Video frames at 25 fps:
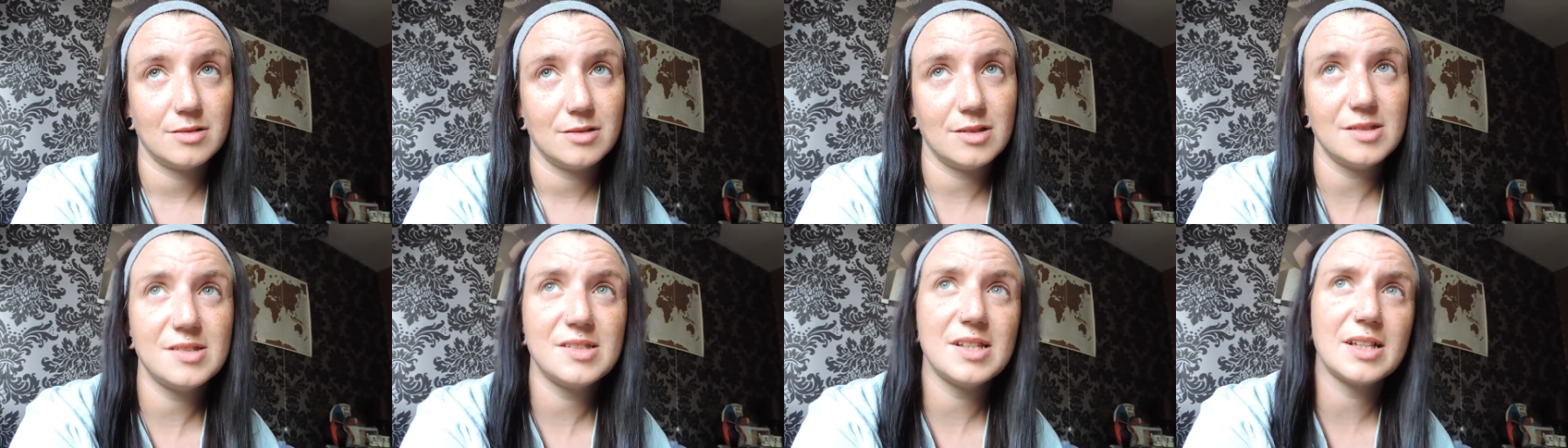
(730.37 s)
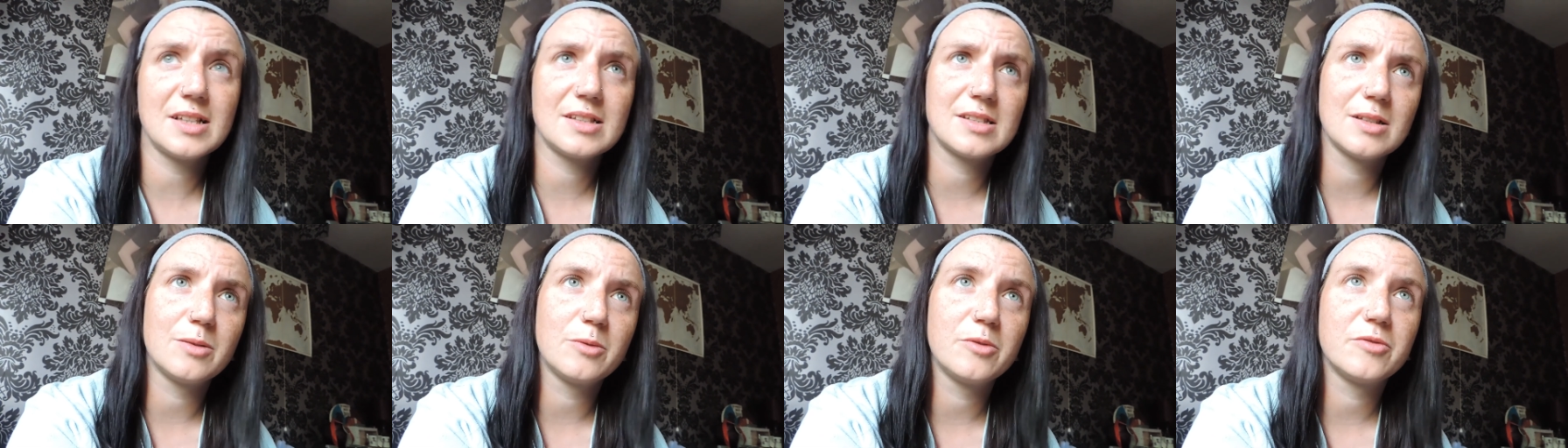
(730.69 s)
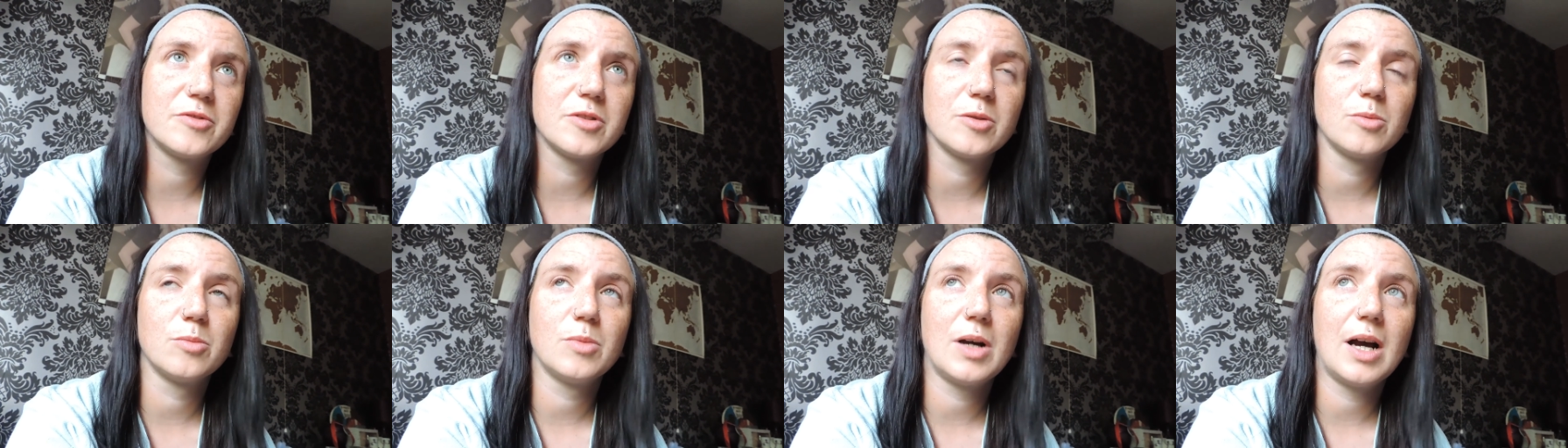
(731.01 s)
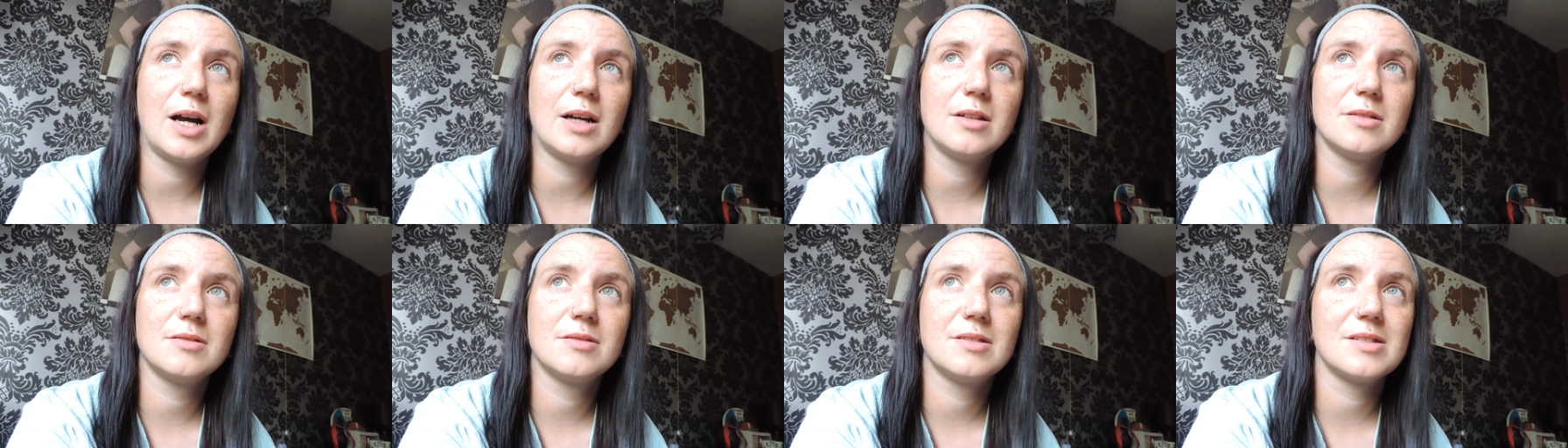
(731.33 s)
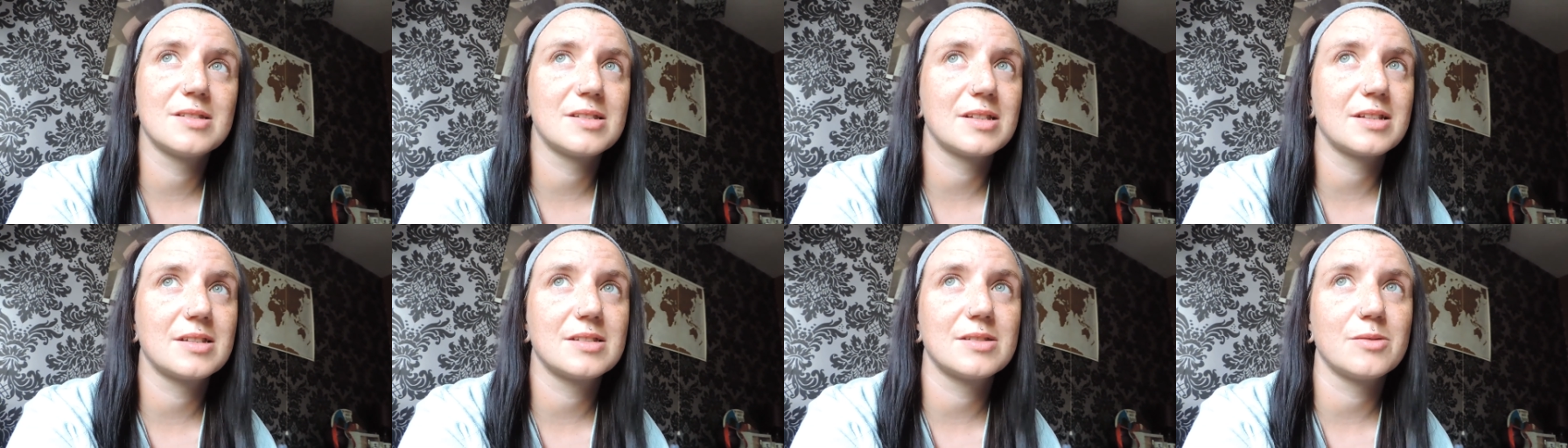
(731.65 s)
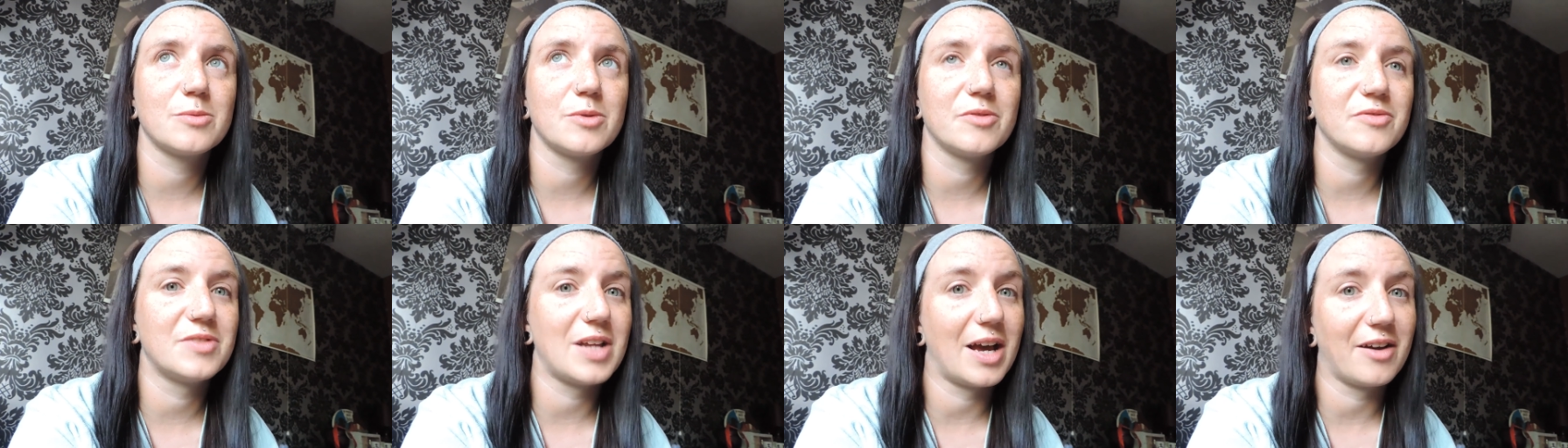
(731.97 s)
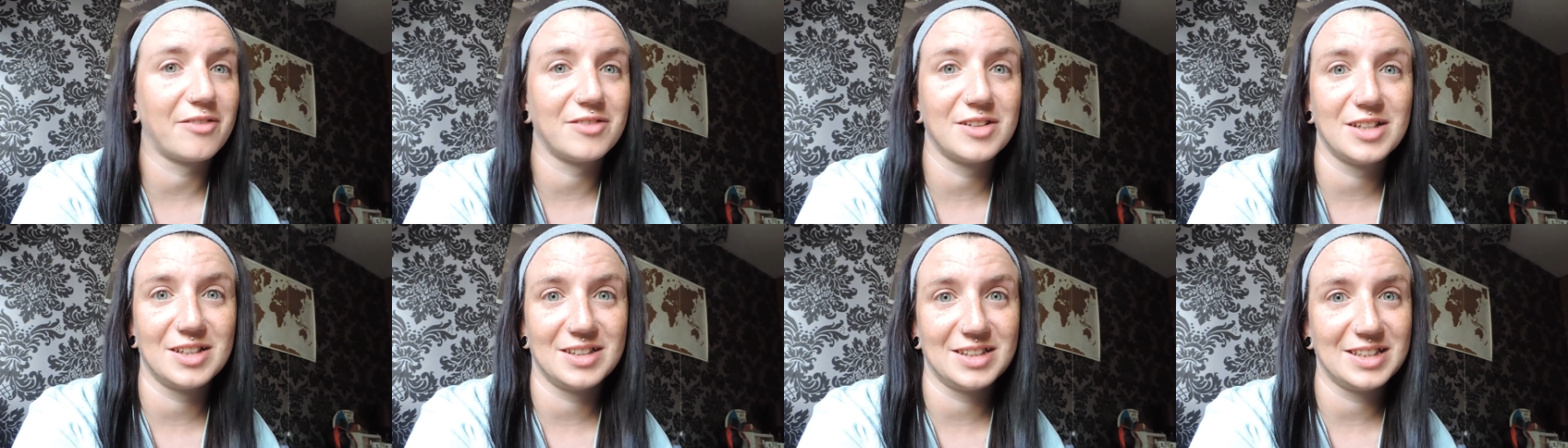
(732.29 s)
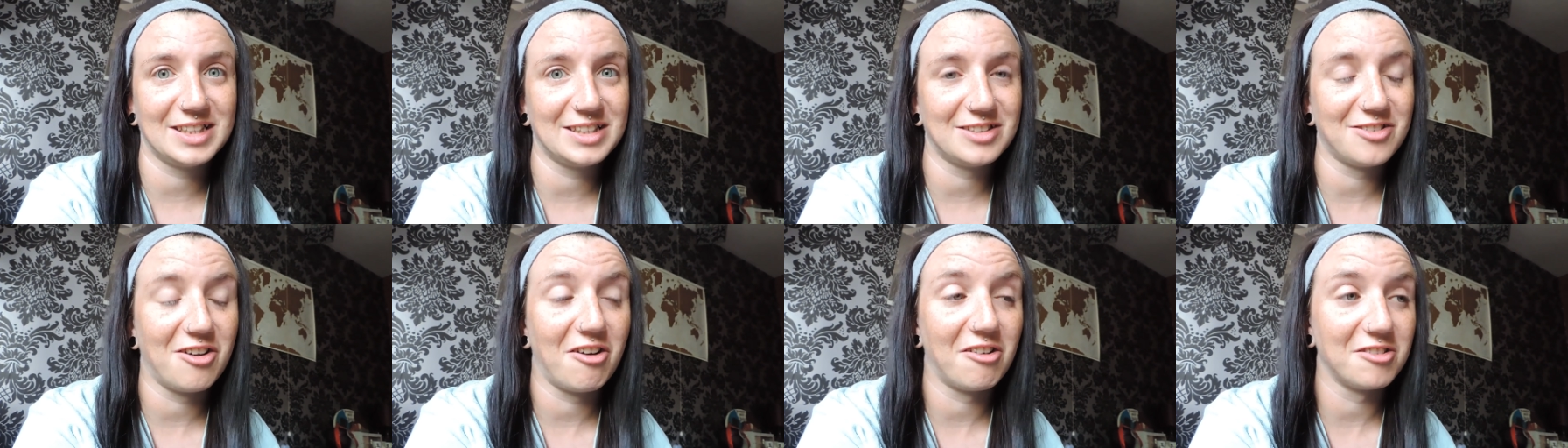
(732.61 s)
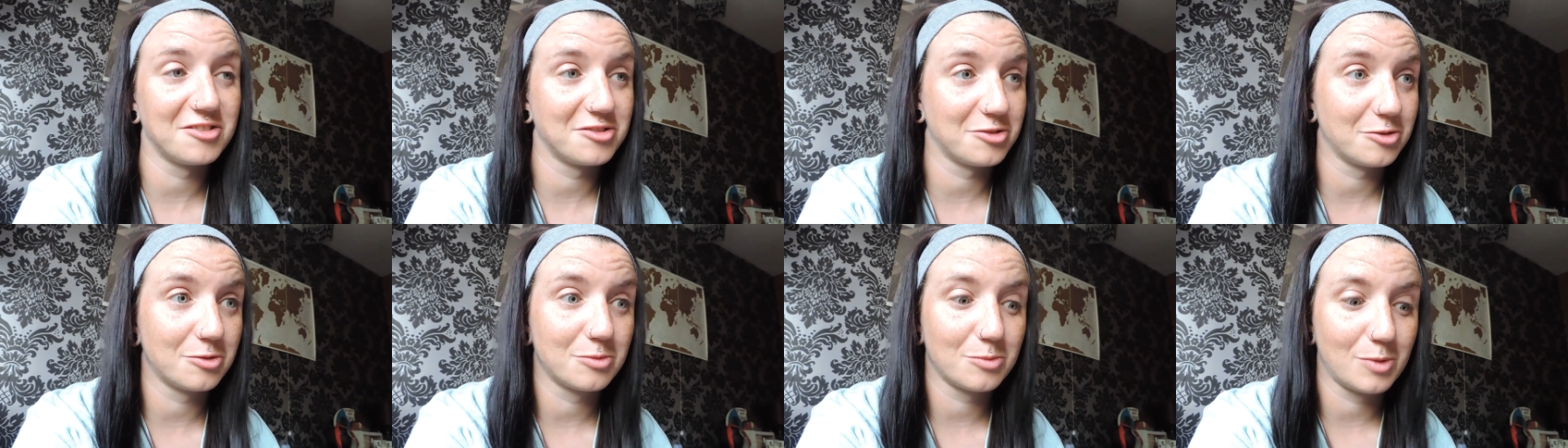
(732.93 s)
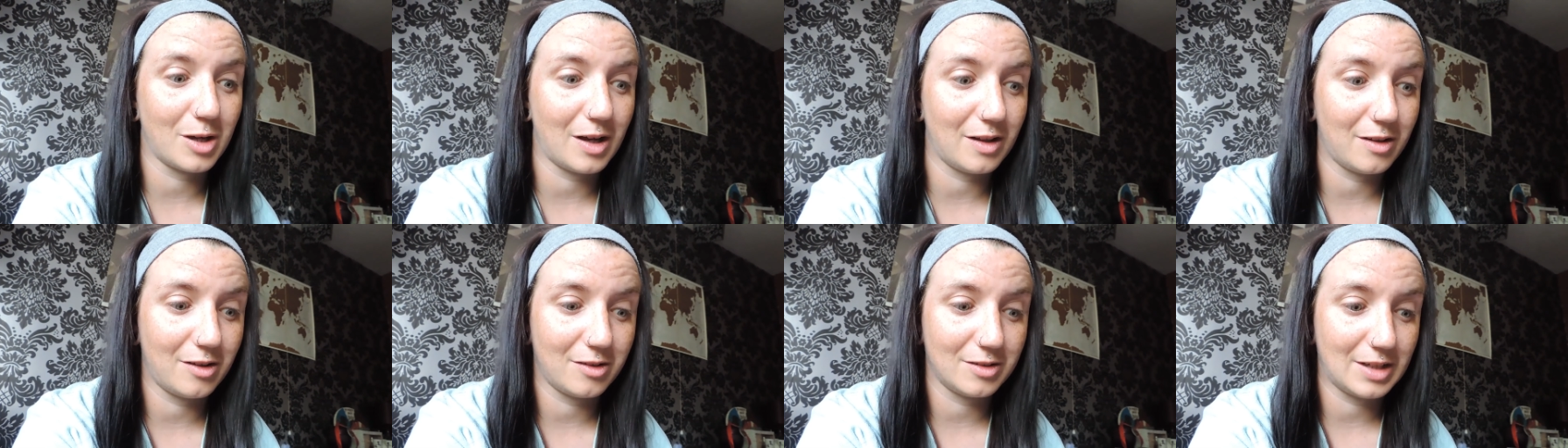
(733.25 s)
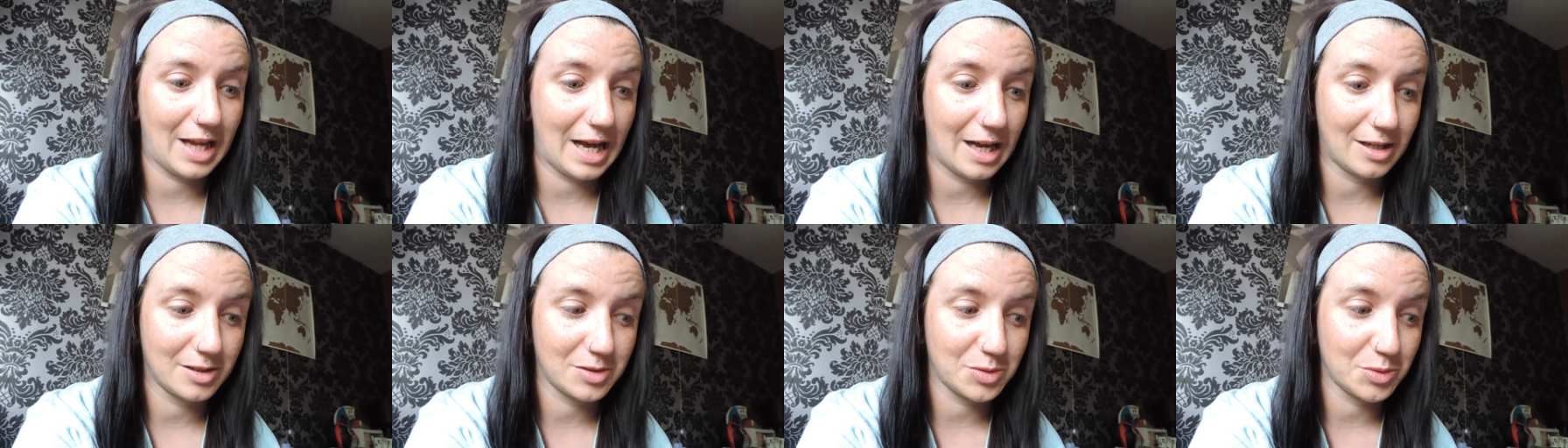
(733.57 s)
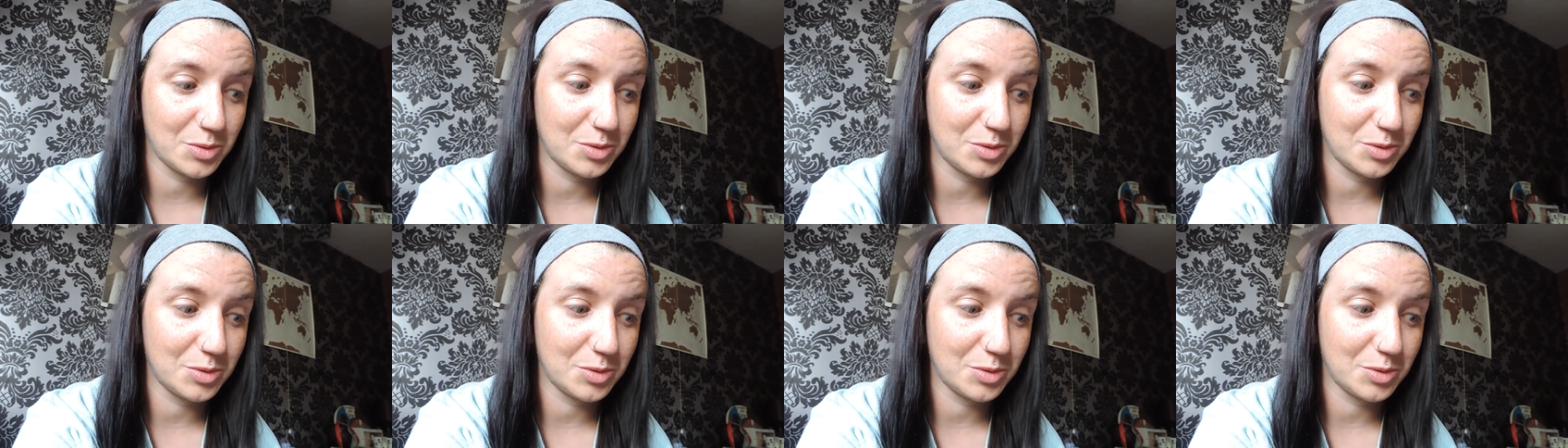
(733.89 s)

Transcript: There's things that we've done well, there's things that we've definitely not done well on at